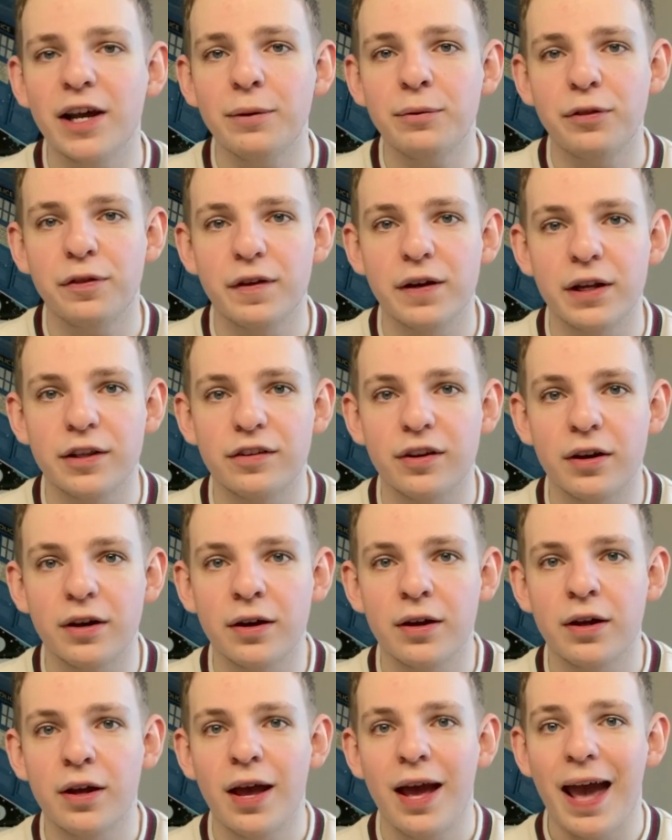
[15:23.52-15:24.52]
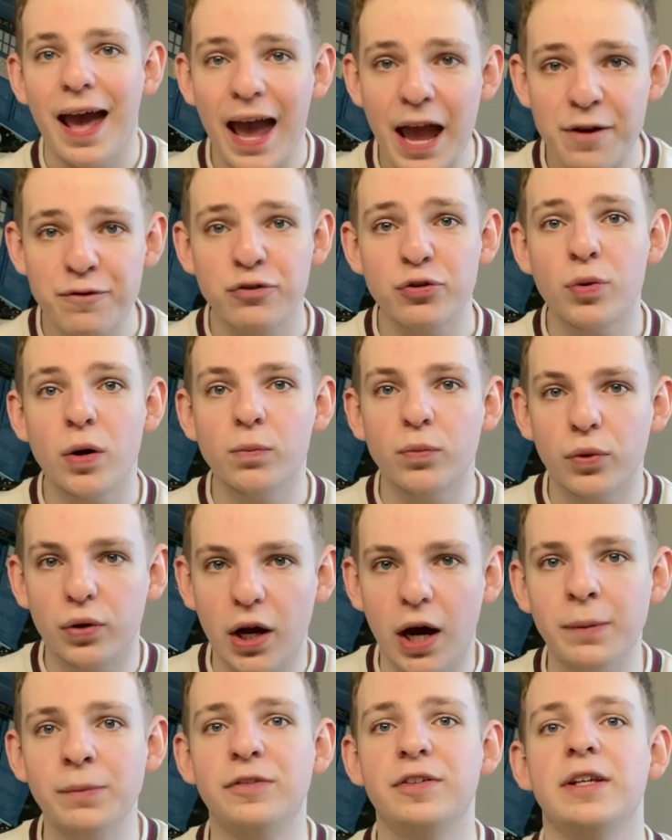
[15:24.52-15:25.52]
Theatre, everyone will
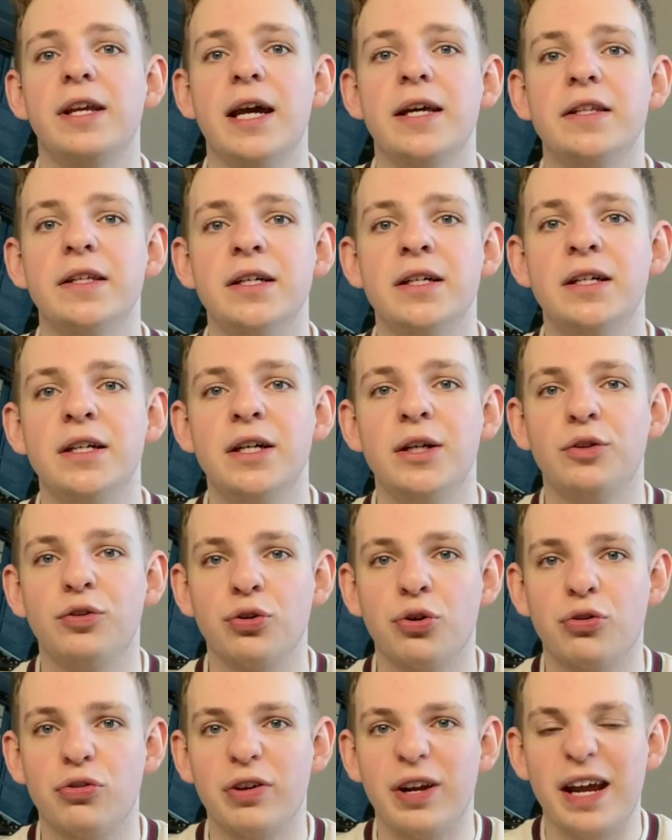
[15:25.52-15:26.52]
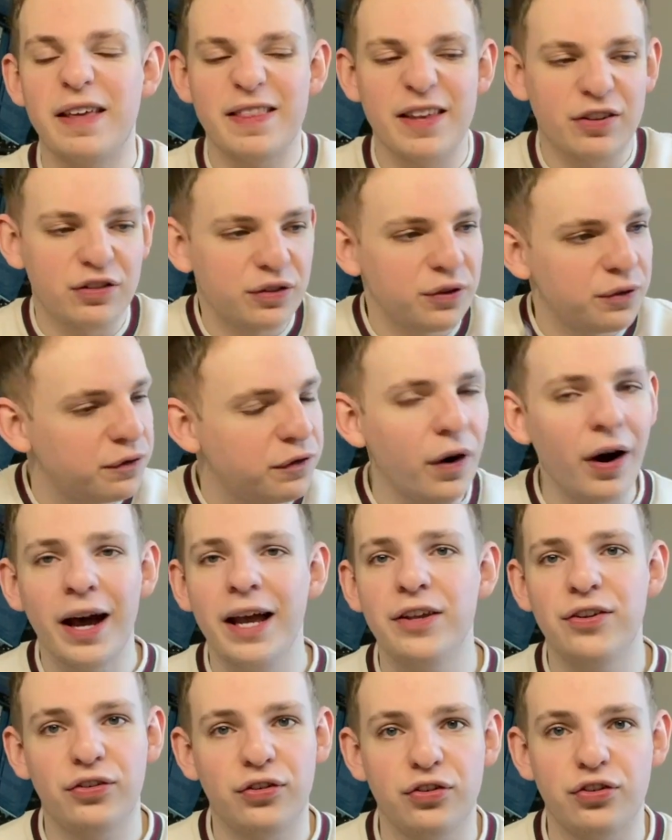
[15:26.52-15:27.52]
come together to create this
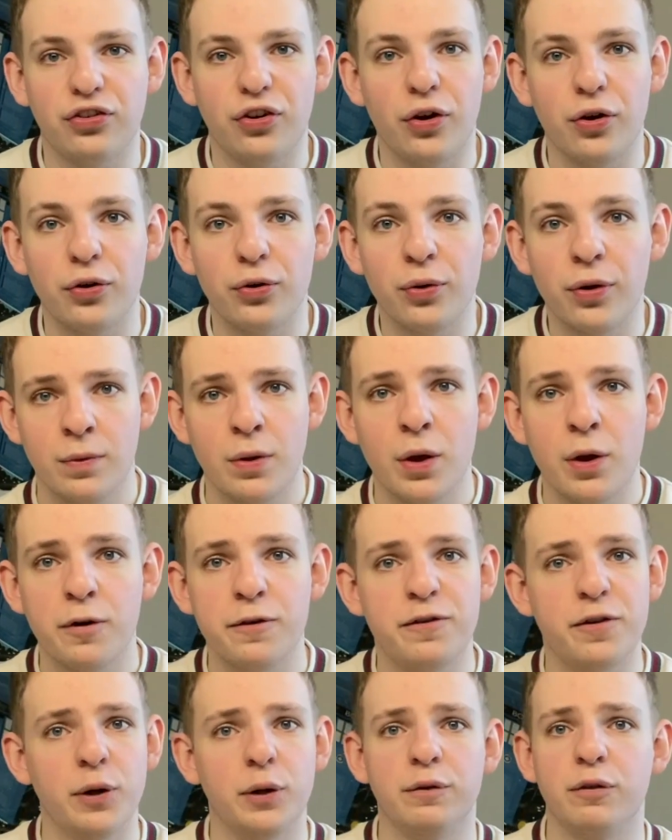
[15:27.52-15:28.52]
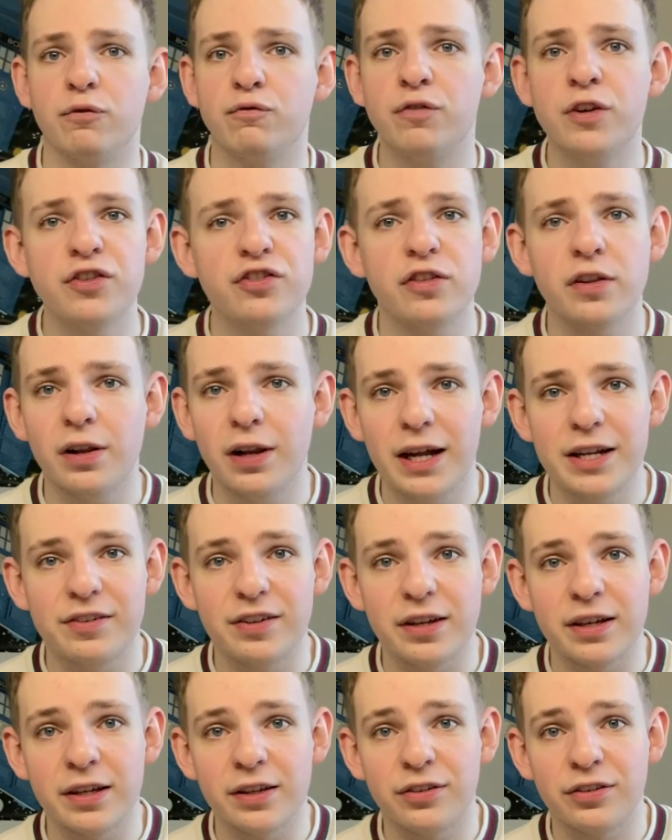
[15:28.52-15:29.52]
devised show full of original
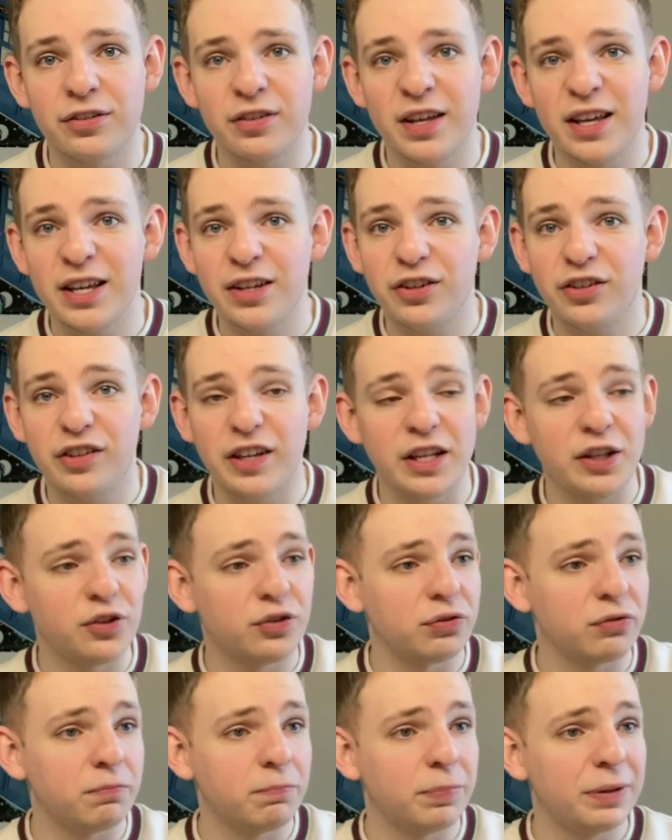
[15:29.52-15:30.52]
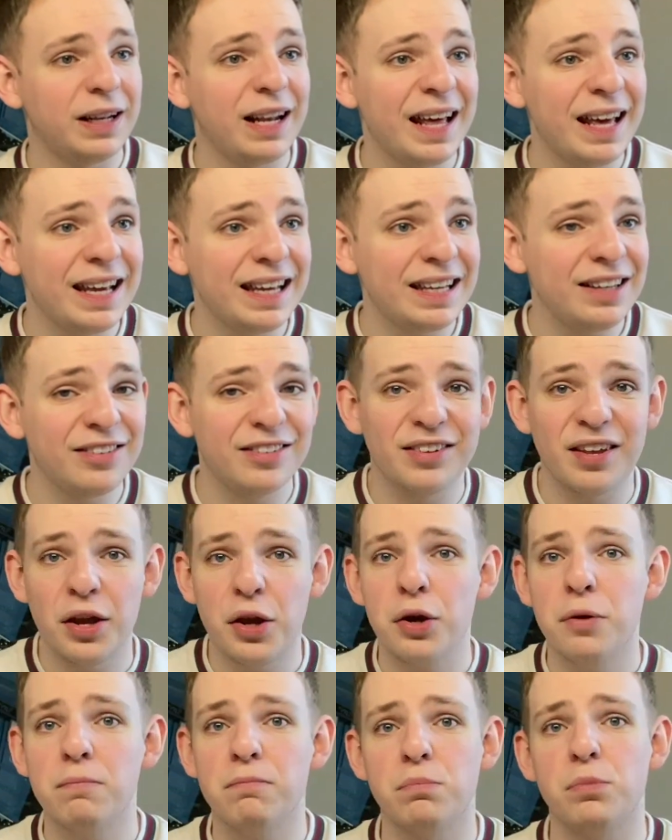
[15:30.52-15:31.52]
ideas, scenes from plays,
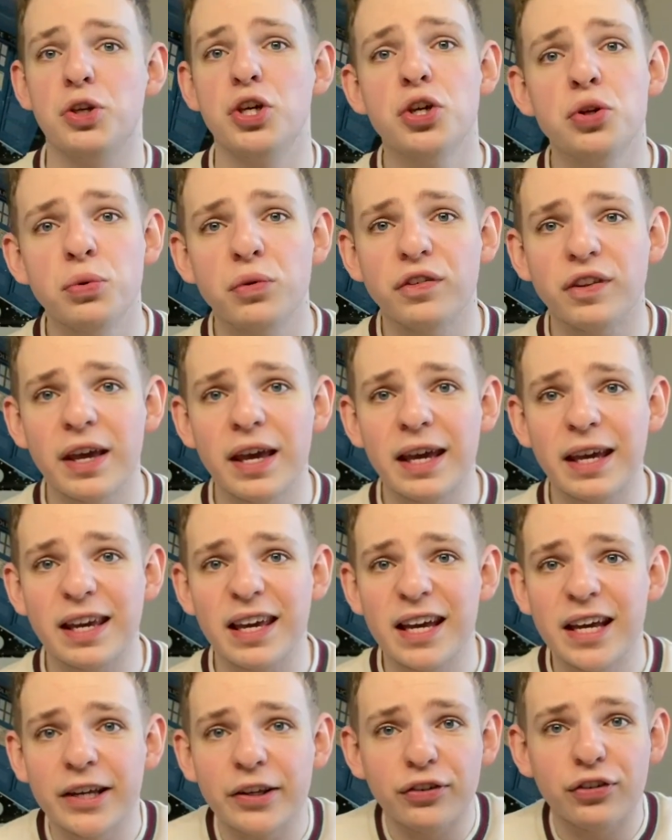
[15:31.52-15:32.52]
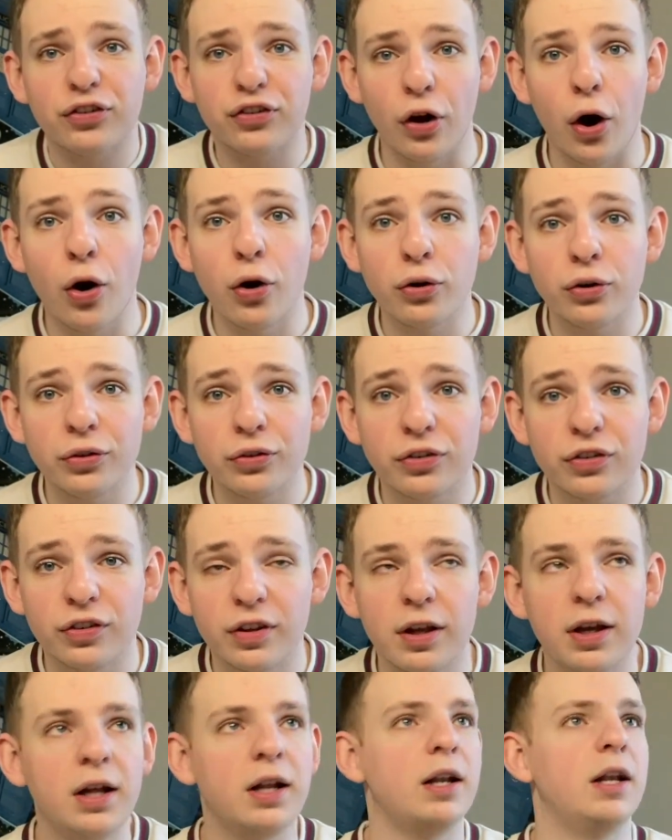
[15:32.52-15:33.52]
music, songs,
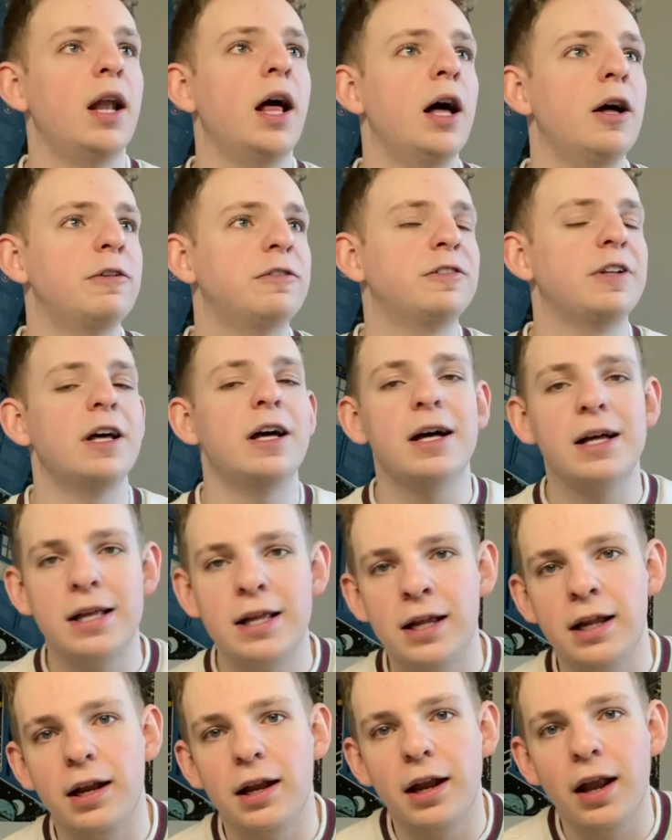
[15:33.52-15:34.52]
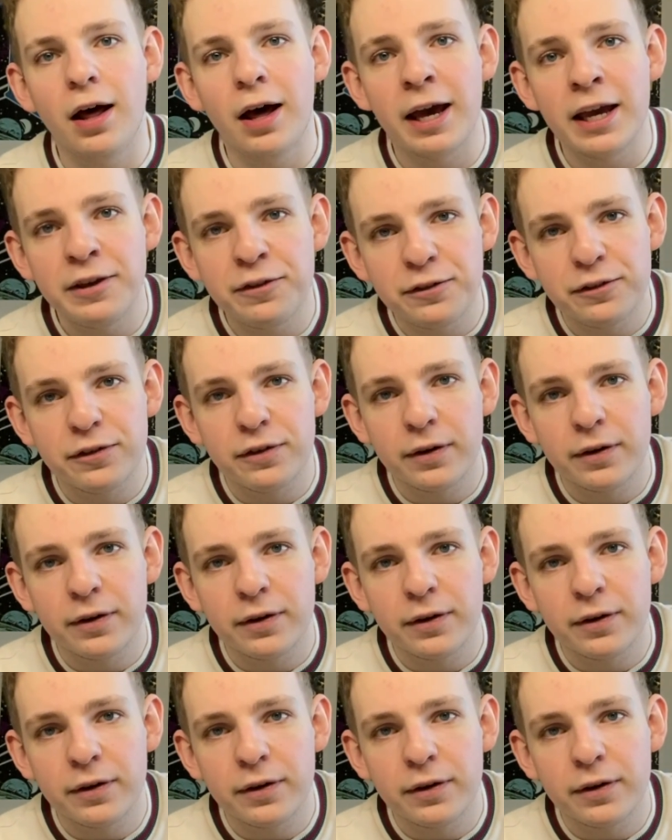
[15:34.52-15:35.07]
laughter, life.